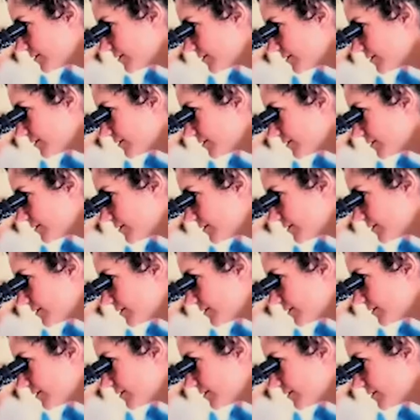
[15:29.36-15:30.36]

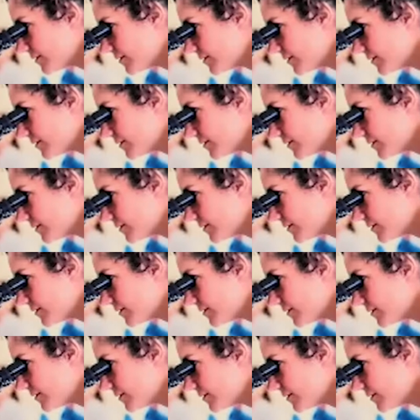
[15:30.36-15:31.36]

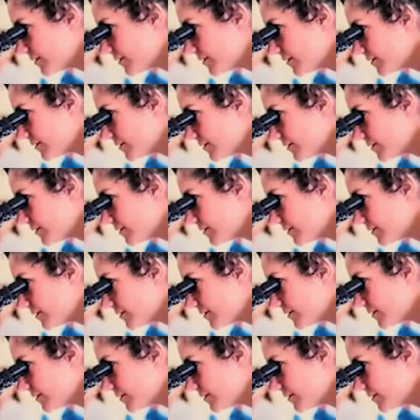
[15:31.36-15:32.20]
[no speech]